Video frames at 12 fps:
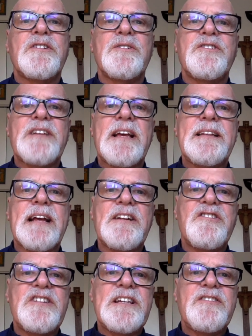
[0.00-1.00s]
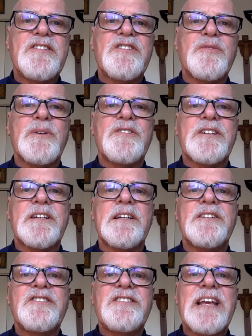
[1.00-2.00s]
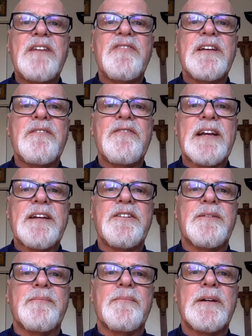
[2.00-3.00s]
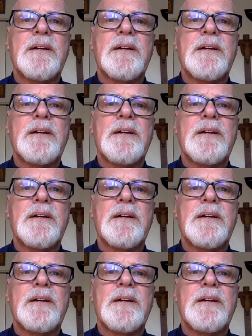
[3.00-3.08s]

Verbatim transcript: who said that Jesus was a saving victim,